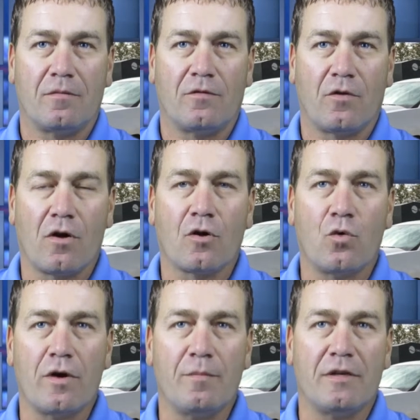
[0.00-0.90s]
for our
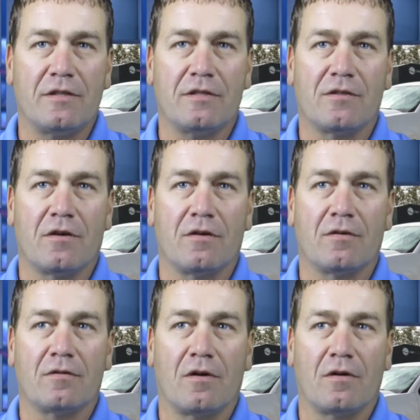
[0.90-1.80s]
equipment is
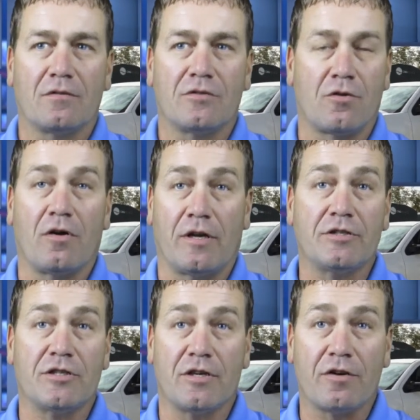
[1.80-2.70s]
our strong
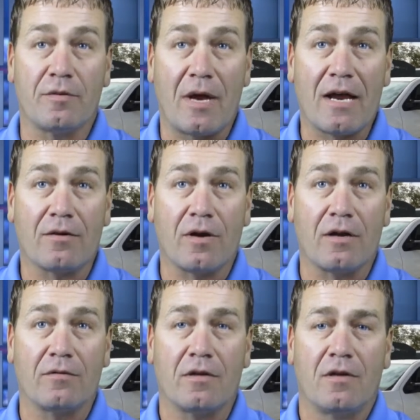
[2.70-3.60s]
engineering
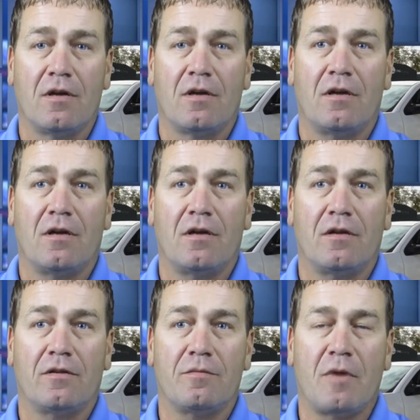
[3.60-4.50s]
background,
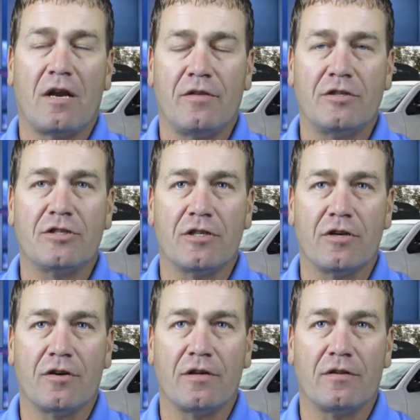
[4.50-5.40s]
the amount of
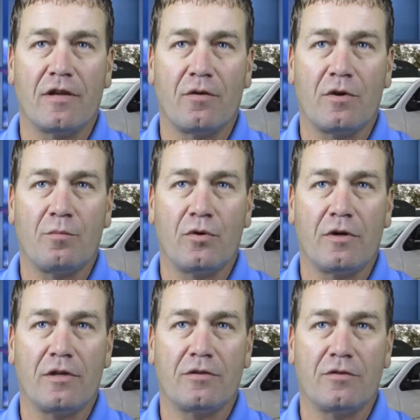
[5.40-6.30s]
engineering that we
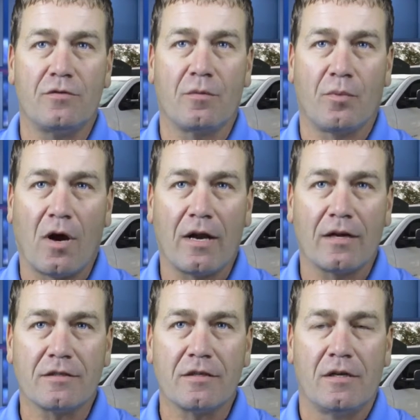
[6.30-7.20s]
put into our
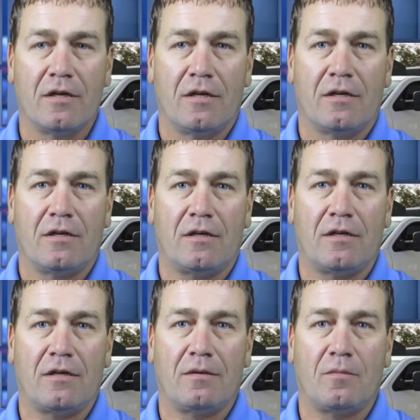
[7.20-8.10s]
product.
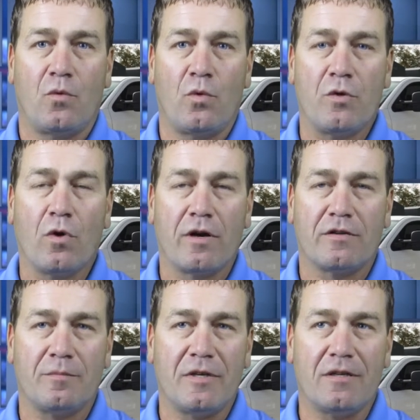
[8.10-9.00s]
We want it
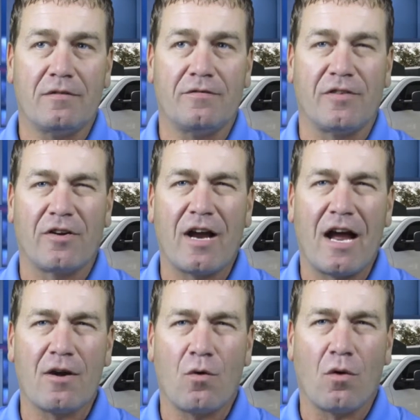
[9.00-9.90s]
to be of very
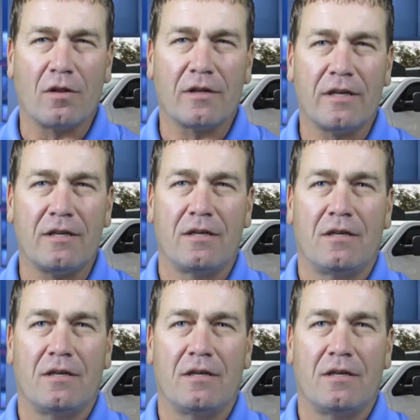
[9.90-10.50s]
high quality,